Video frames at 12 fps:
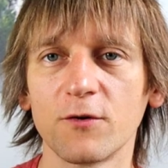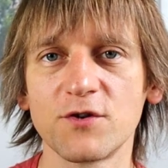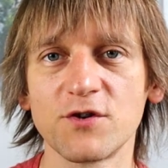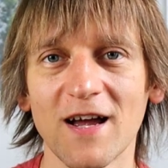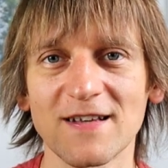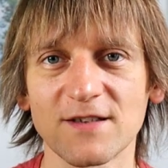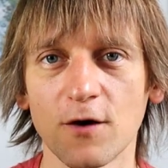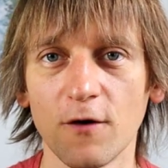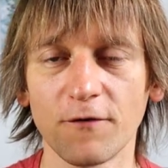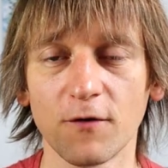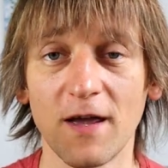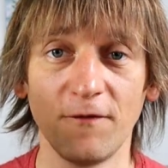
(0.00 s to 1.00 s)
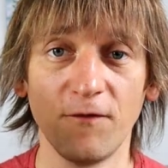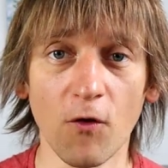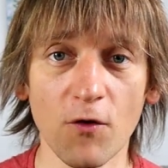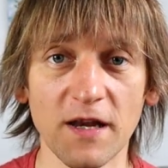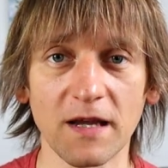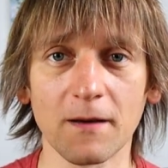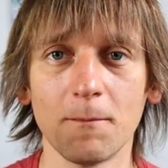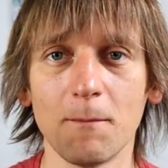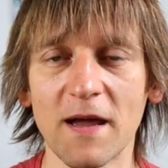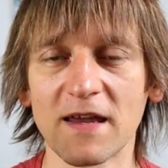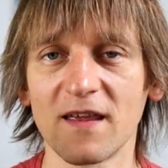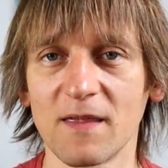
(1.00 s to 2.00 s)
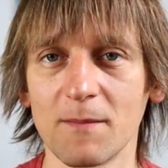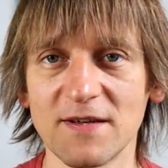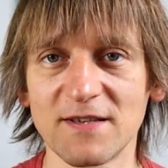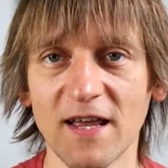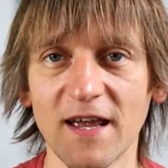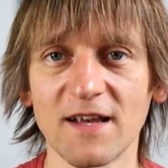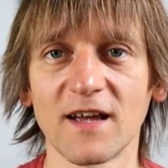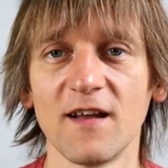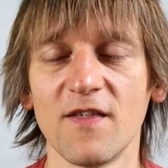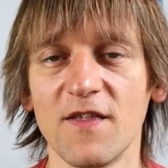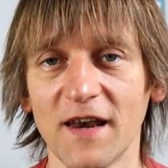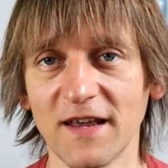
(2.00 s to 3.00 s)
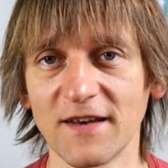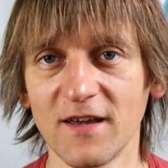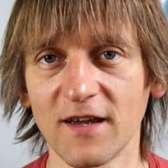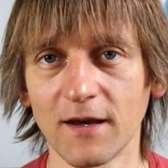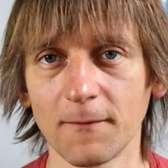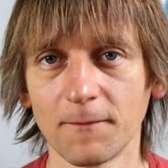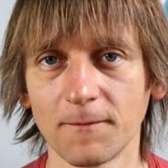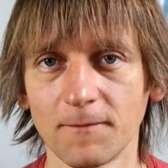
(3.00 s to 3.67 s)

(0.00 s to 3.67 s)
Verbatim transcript: good chance of avoiding making the mistake that I did.